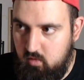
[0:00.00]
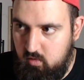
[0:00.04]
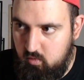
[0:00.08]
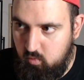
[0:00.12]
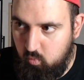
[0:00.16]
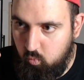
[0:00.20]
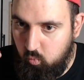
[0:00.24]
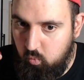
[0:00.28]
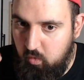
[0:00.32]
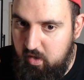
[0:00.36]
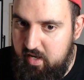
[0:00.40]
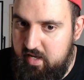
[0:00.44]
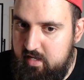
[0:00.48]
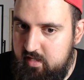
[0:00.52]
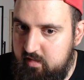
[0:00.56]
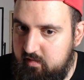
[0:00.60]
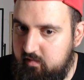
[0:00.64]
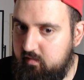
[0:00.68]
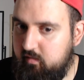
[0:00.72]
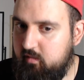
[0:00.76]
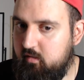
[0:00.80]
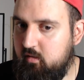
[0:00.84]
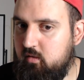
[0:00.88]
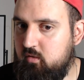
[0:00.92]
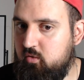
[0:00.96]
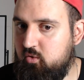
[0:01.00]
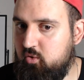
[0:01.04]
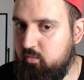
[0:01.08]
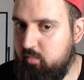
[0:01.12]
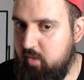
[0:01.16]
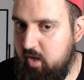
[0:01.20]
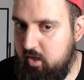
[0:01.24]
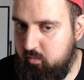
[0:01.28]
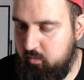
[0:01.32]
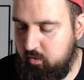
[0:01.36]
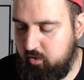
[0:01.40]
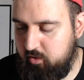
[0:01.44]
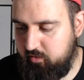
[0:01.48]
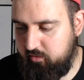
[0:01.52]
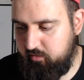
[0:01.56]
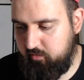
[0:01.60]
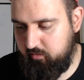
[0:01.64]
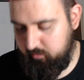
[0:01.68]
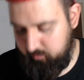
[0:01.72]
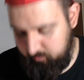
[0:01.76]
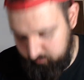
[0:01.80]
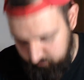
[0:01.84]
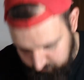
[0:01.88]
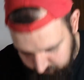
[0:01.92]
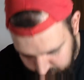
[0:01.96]
weight to my
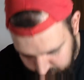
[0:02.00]
words.